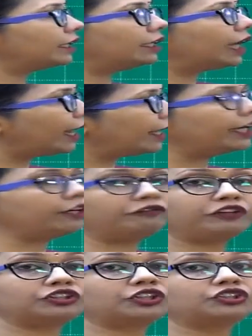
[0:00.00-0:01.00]
a diet
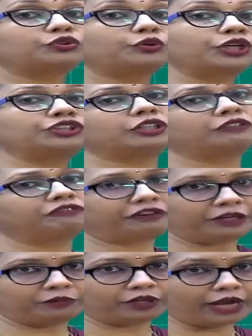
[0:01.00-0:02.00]
which is rich in
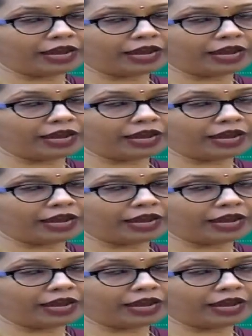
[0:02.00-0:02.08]
fiber.